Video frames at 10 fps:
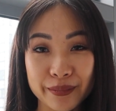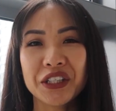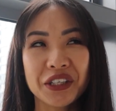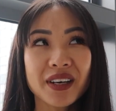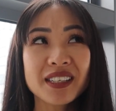
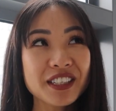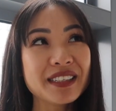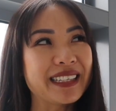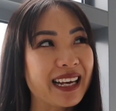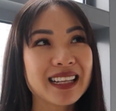
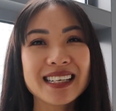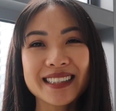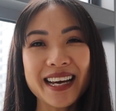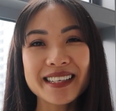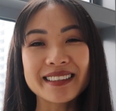Generation Z
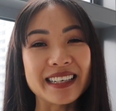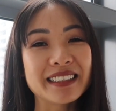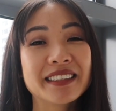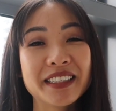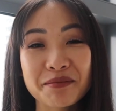these days
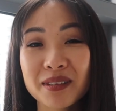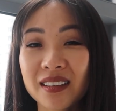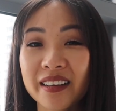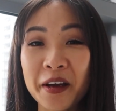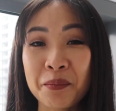is
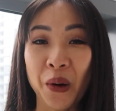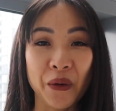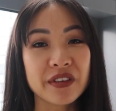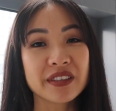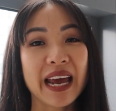typically
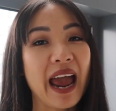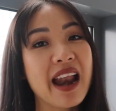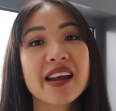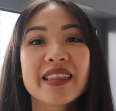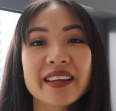opposed to
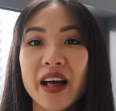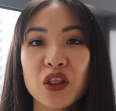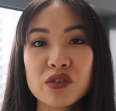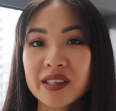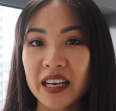anything
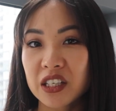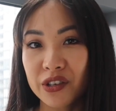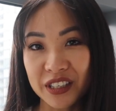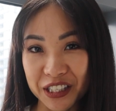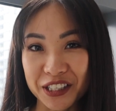that looks like
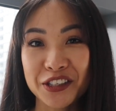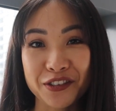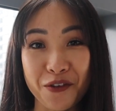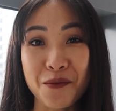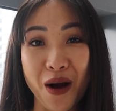
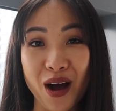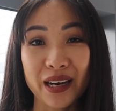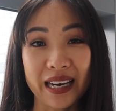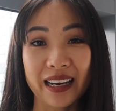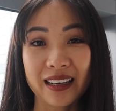traditional
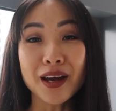marketing.